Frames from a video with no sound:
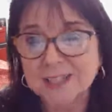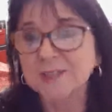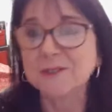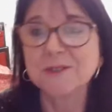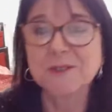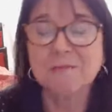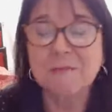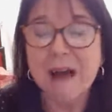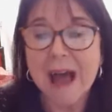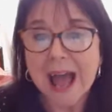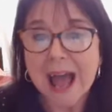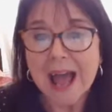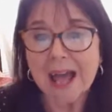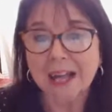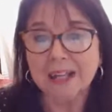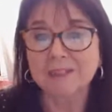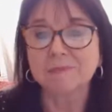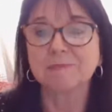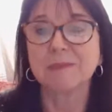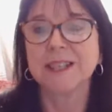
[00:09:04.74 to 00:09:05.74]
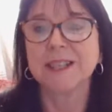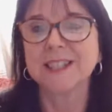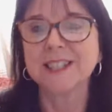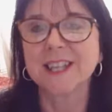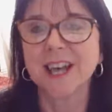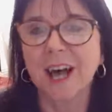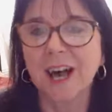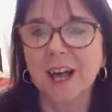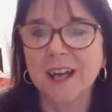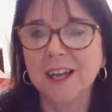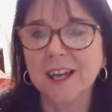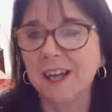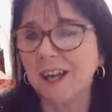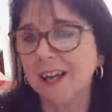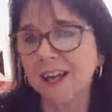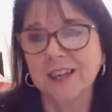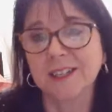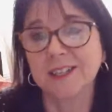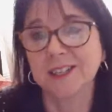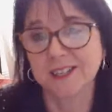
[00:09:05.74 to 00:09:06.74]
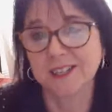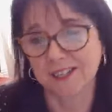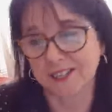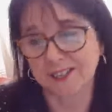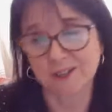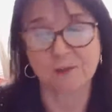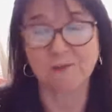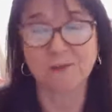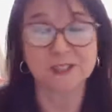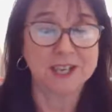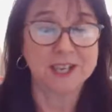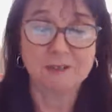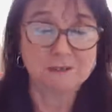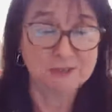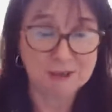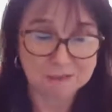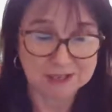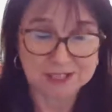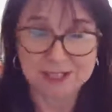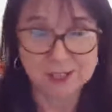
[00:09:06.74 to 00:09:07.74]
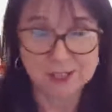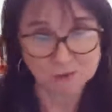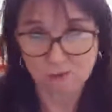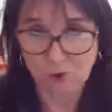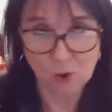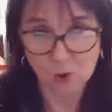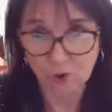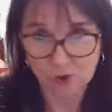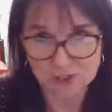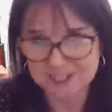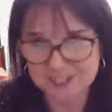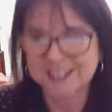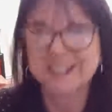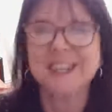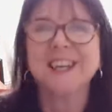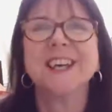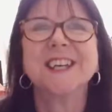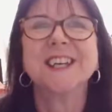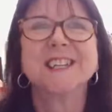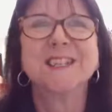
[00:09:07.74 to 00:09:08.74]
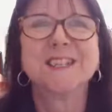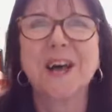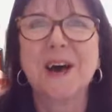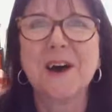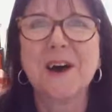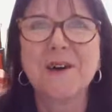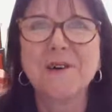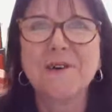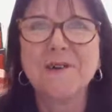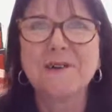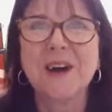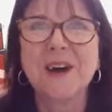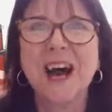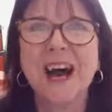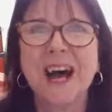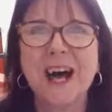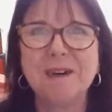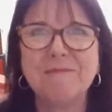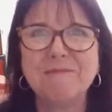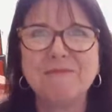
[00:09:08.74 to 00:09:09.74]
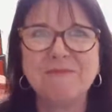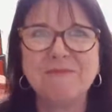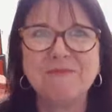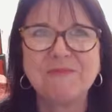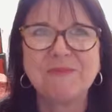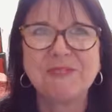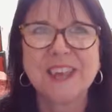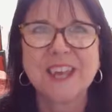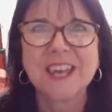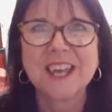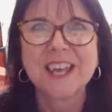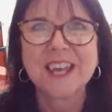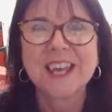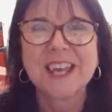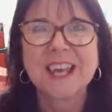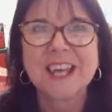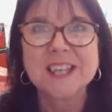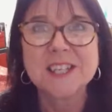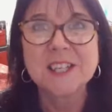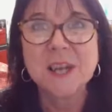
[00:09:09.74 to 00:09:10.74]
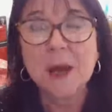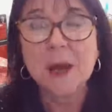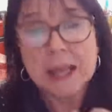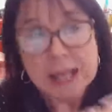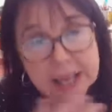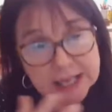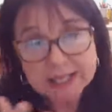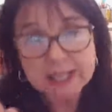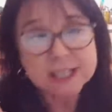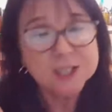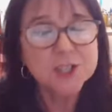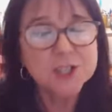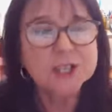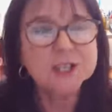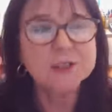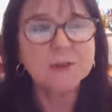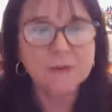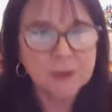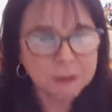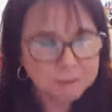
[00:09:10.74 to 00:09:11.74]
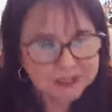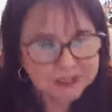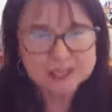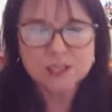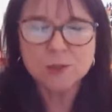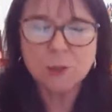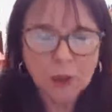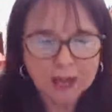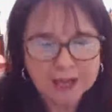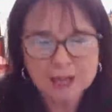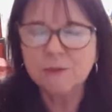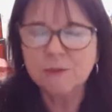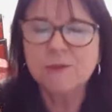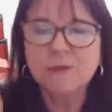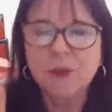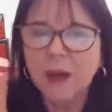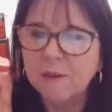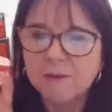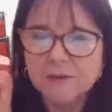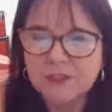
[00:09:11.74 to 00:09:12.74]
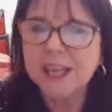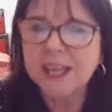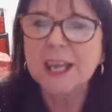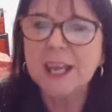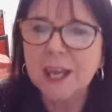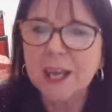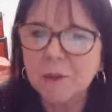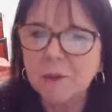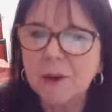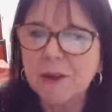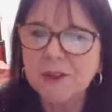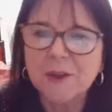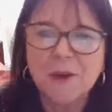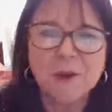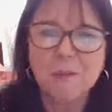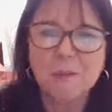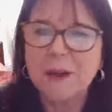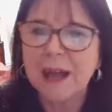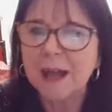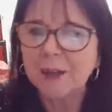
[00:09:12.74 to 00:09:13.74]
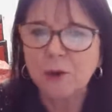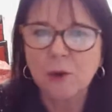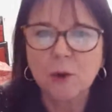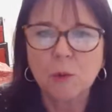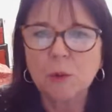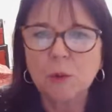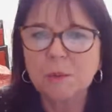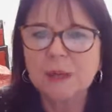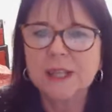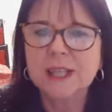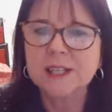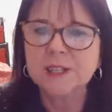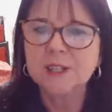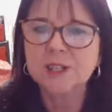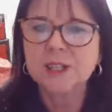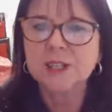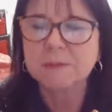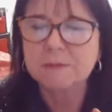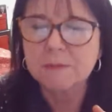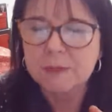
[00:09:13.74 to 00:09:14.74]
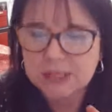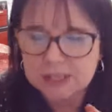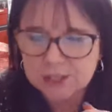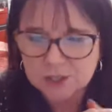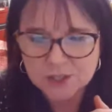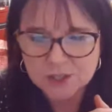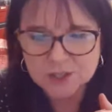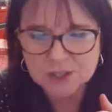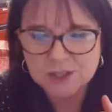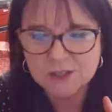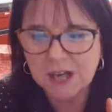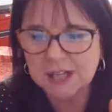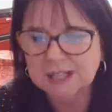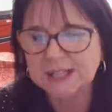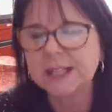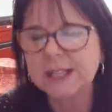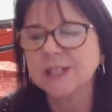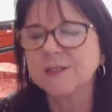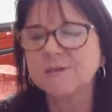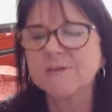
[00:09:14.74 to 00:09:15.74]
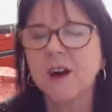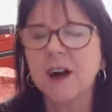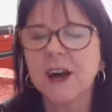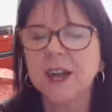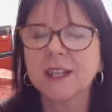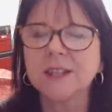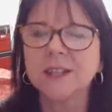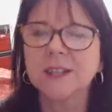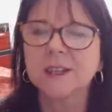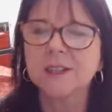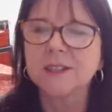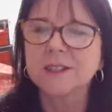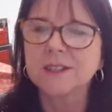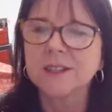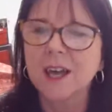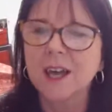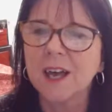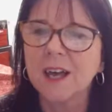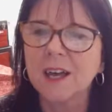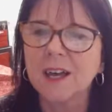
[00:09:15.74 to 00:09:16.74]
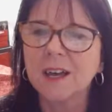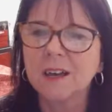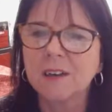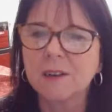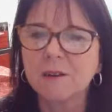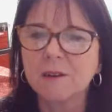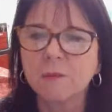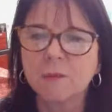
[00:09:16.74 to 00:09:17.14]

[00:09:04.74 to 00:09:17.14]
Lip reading: who's a man, but he's obviously a feminist, of course. So yes, it's just a feminist way of thinking, whether you're a man or a woman. It's just identifying that